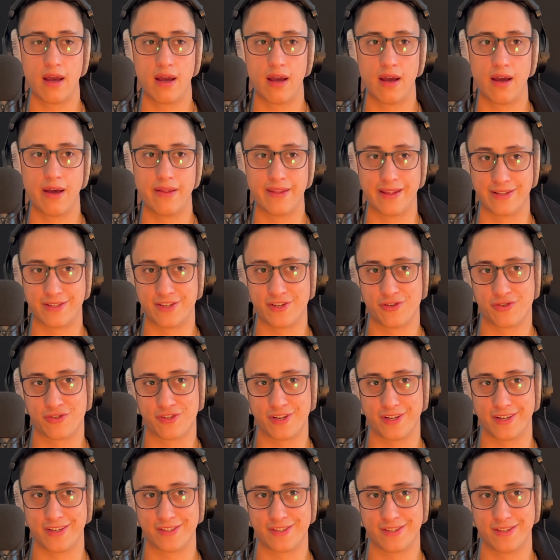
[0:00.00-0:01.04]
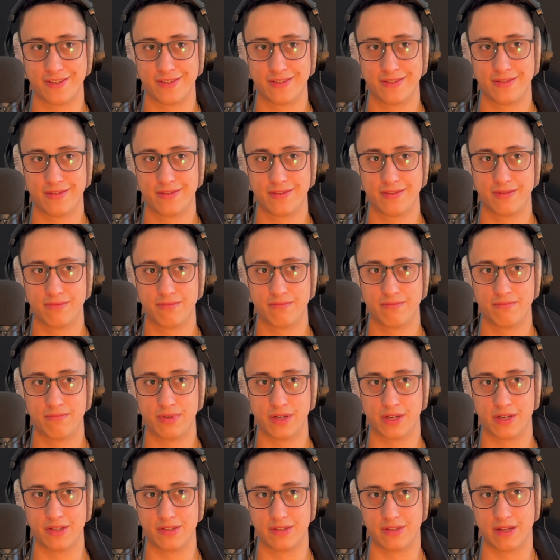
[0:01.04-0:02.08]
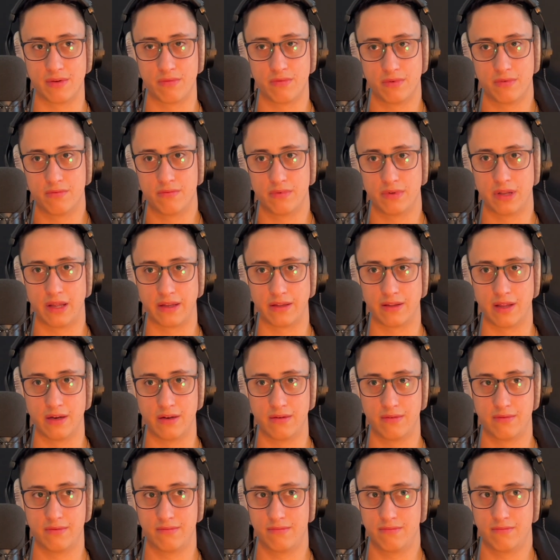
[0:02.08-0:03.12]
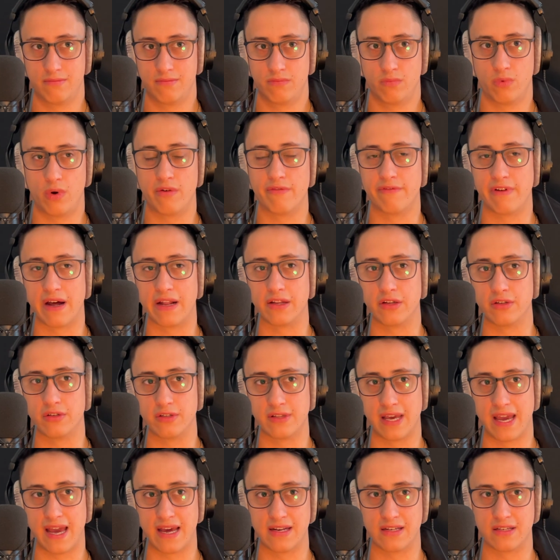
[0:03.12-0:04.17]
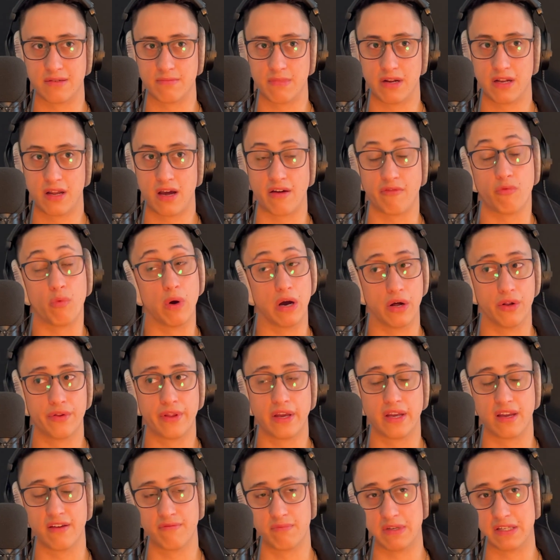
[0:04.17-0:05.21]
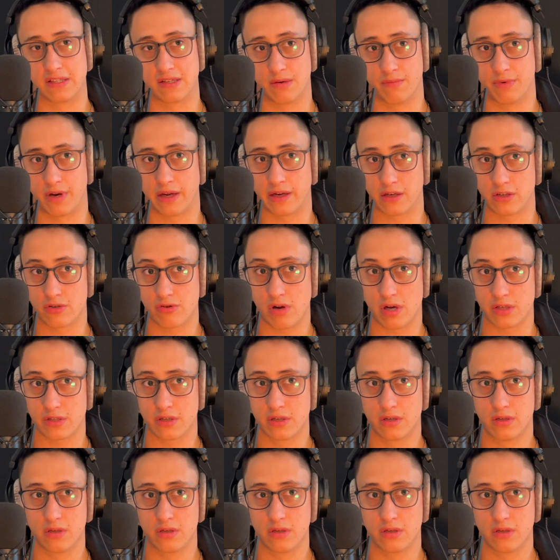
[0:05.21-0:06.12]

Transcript: And that's interesting, isn't it? Because then what value do they add to my life? Well, they give me someone I can trust.